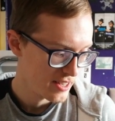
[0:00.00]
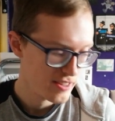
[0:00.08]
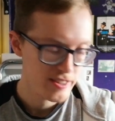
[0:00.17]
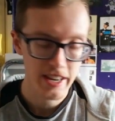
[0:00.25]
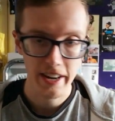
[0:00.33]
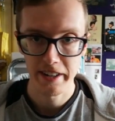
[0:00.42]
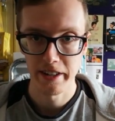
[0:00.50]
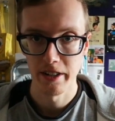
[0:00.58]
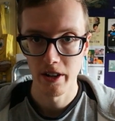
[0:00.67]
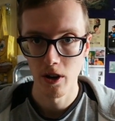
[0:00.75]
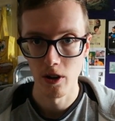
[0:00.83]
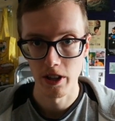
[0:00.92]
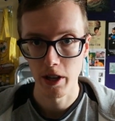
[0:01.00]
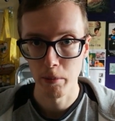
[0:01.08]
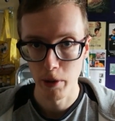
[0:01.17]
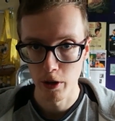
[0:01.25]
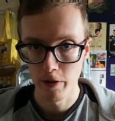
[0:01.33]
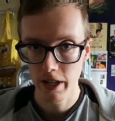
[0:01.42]
the Stan and Ollie
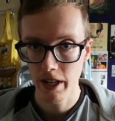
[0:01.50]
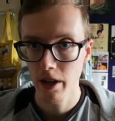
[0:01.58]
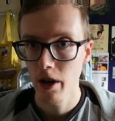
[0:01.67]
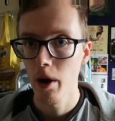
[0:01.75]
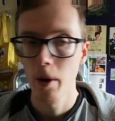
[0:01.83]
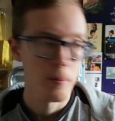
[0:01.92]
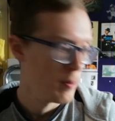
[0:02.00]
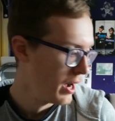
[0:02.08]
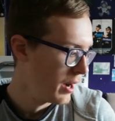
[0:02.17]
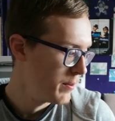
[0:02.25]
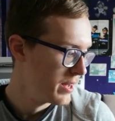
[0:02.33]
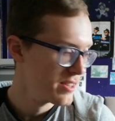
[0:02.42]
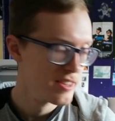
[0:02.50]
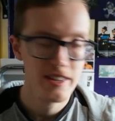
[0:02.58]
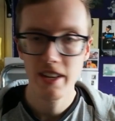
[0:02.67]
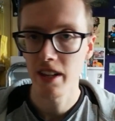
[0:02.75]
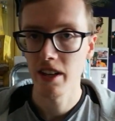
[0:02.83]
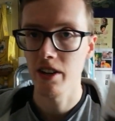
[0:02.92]
movie, but it's
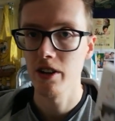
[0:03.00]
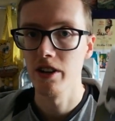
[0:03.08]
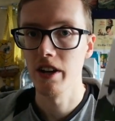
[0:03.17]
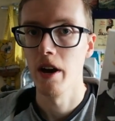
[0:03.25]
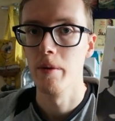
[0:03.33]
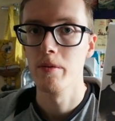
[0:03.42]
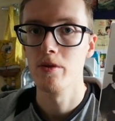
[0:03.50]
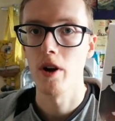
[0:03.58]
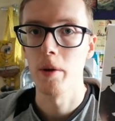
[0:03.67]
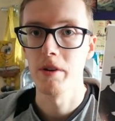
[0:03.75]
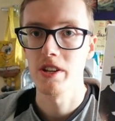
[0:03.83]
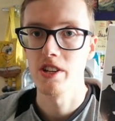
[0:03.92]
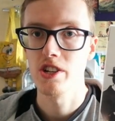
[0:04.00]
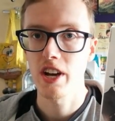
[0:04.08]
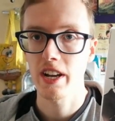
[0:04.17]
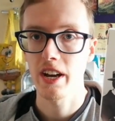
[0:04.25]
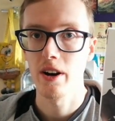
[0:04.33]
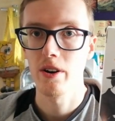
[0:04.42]
still a good drama to
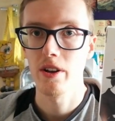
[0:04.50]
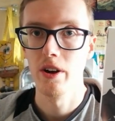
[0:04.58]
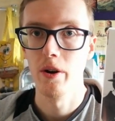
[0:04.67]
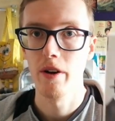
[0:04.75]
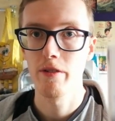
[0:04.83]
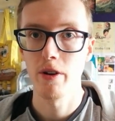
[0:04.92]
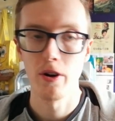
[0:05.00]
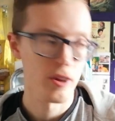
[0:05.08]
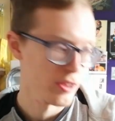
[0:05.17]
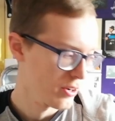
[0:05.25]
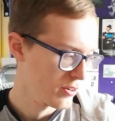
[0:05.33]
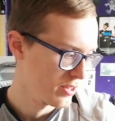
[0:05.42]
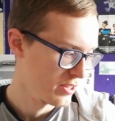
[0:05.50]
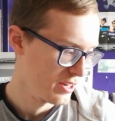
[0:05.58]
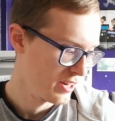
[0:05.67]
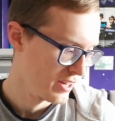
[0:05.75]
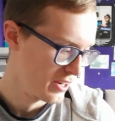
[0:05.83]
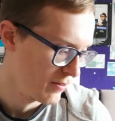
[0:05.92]
check out, if you're a Laurel and
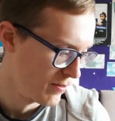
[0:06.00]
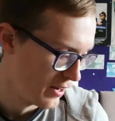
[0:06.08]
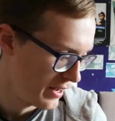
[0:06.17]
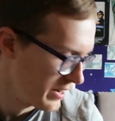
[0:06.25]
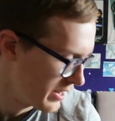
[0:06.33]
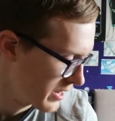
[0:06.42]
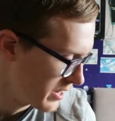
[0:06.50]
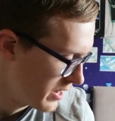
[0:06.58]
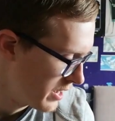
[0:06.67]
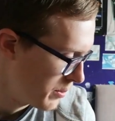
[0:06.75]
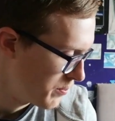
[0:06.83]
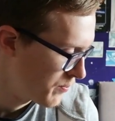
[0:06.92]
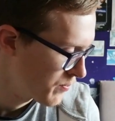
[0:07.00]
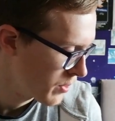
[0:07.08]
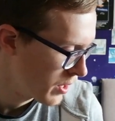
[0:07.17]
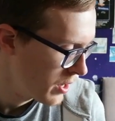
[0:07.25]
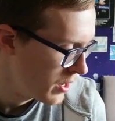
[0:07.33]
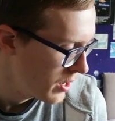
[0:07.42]
Hardy fan like I am.
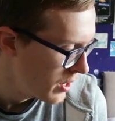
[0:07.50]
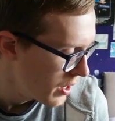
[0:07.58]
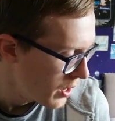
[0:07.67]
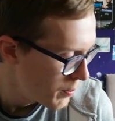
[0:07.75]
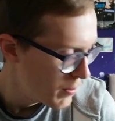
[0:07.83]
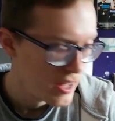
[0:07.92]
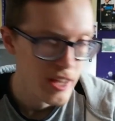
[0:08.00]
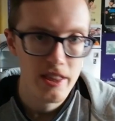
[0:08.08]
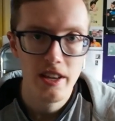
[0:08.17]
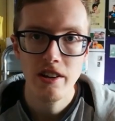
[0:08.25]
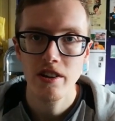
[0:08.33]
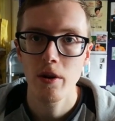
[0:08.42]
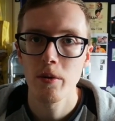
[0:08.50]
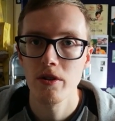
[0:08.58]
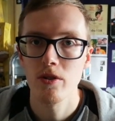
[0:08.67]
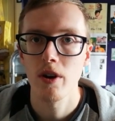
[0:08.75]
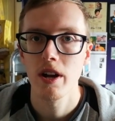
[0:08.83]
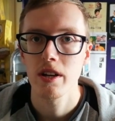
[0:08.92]
But yeah, this show is
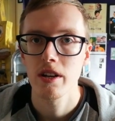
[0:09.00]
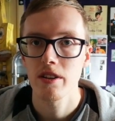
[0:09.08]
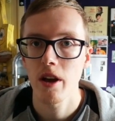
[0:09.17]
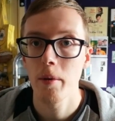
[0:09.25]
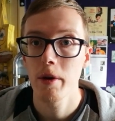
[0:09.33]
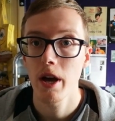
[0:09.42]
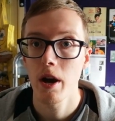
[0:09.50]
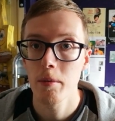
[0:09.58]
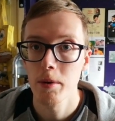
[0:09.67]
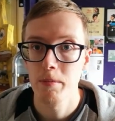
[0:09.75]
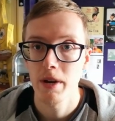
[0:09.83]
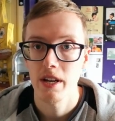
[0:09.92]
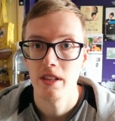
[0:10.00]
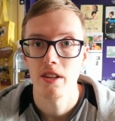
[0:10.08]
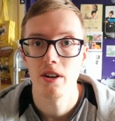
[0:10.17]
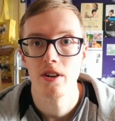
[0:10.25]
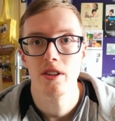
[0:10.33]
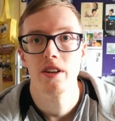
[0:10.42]
great because I mean, I'm a big
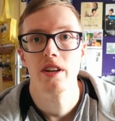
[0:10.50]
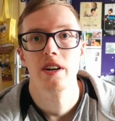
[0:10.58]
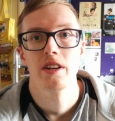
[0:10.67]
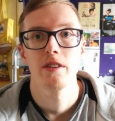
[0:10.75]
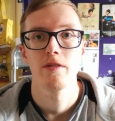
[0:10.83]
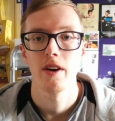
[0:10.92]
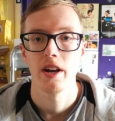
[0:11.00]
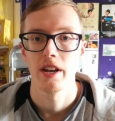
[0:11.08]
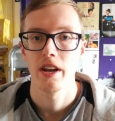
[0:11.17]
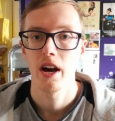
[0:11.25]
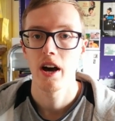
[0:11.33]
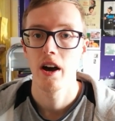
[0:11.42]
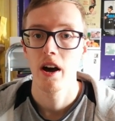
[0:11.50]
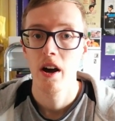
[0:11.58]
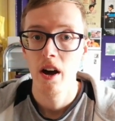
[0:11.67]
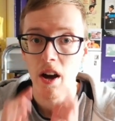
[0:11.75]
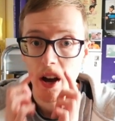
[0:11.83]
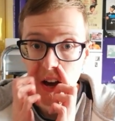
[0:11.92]
Laurel and Hardy fan, and
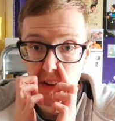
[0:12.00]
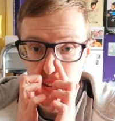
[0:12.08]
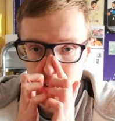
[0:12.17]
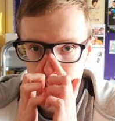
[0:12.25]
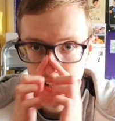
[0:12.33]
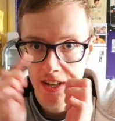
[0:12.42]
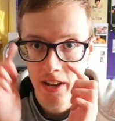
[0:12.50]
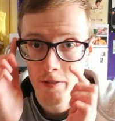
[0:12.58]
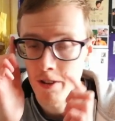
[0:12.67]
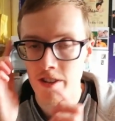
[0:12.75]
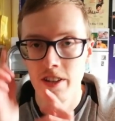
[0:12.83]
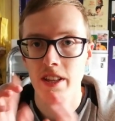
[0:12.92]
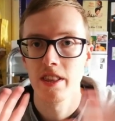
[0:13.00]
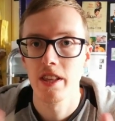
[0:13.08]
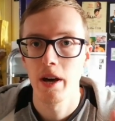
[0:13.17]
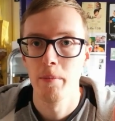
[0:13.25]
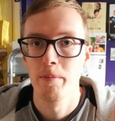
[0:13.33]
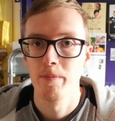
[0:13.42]
I've actually never seen
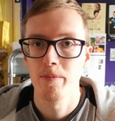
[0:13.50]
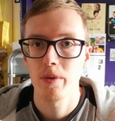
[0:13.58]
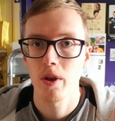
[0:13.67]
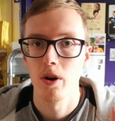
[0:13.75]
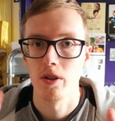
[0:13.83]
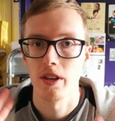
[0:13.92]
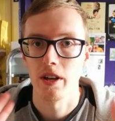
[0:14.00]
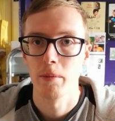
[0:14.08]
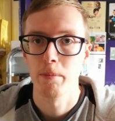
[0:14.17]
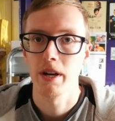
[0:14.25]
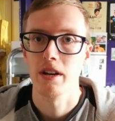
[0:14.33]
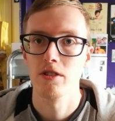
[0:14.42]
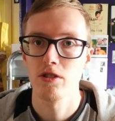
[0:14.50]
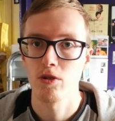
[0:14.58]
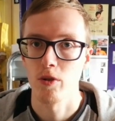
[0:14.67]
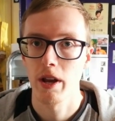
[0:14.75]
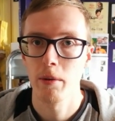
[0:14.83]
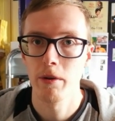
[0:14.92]
them on like a big
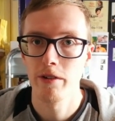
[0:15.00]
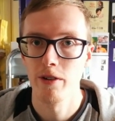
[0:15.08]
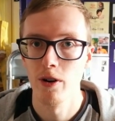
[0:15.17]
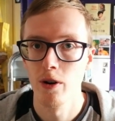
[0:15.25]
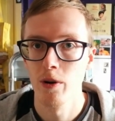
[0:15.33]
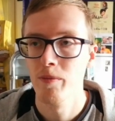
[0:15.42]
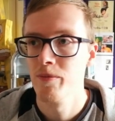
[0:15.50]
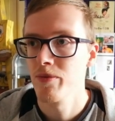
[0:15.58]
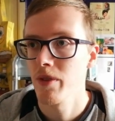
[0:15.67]
screen before,